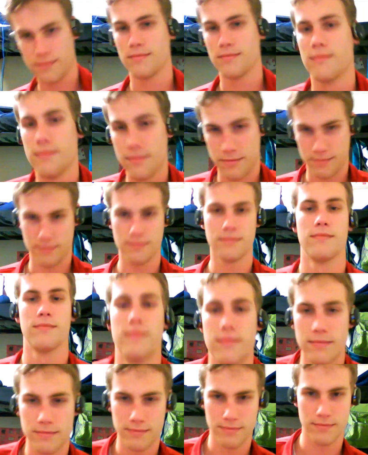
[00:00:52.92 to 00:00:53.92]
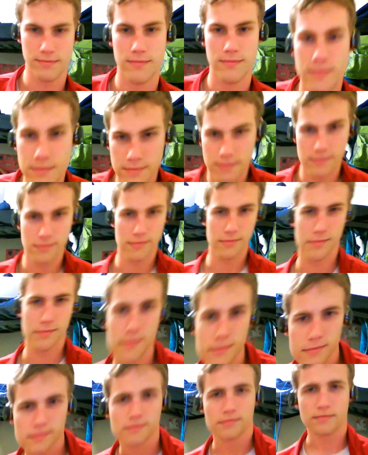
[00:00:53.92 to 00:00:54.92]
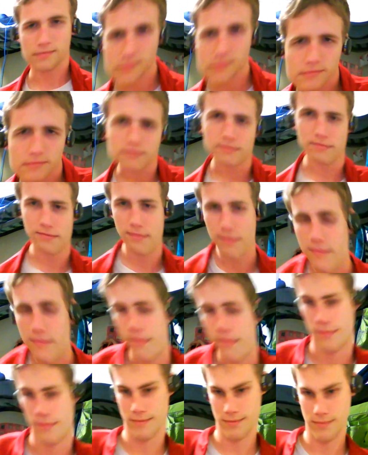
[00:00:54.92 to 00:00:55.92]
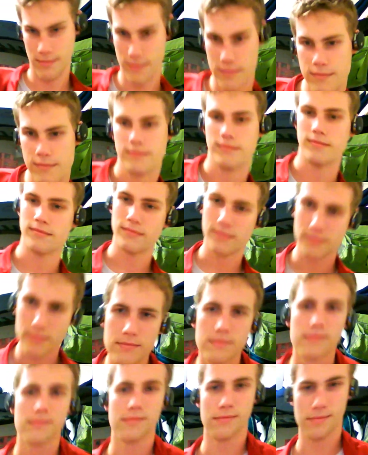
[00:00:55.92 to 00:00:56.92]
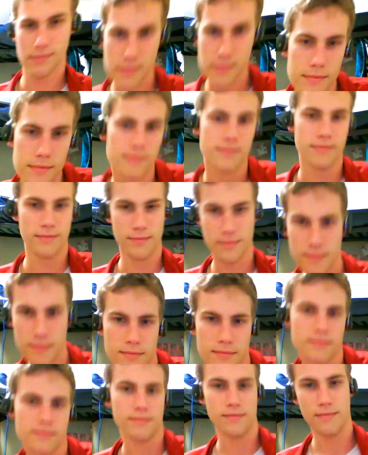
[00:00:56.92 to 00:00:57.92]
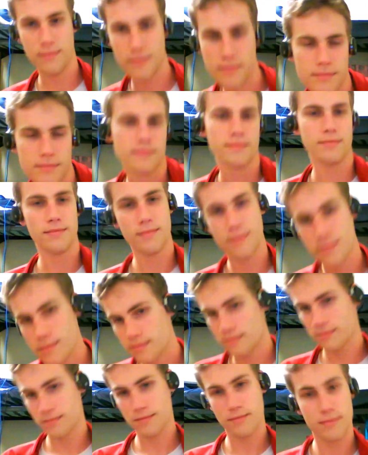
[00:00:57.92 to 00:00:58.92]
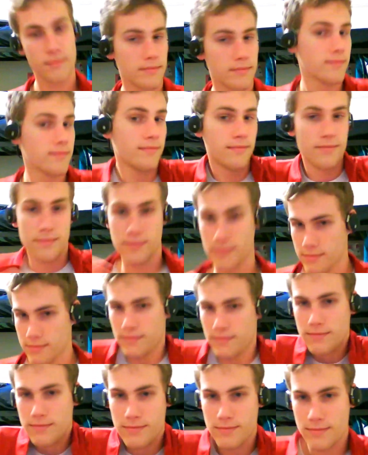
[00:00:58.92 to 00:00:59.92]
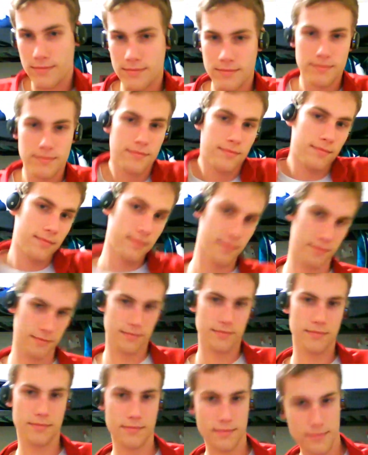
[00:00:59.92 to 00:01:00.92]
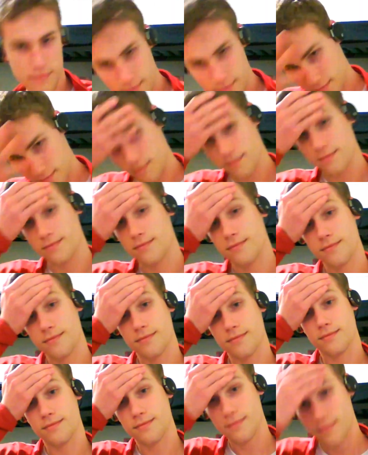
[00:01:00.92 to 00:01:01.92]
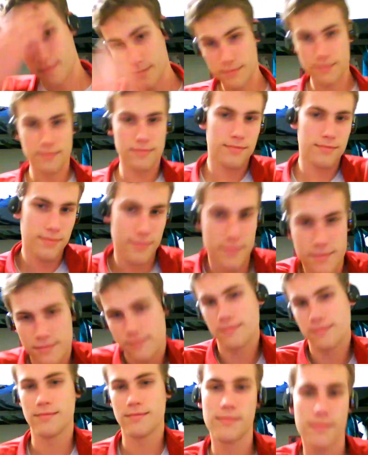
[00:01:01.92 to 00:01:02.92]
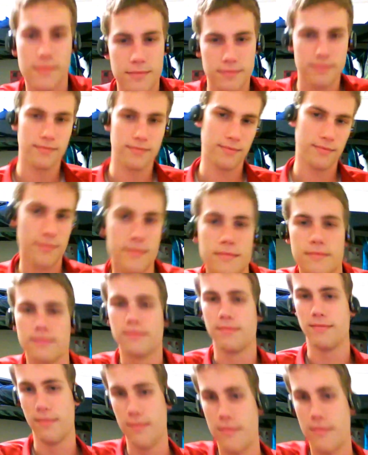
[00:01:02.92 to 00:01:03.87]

me a two. On behalf of all hot guys those comments are not needed just cause I'm sexy. I have to be dumb. I don't care about which. I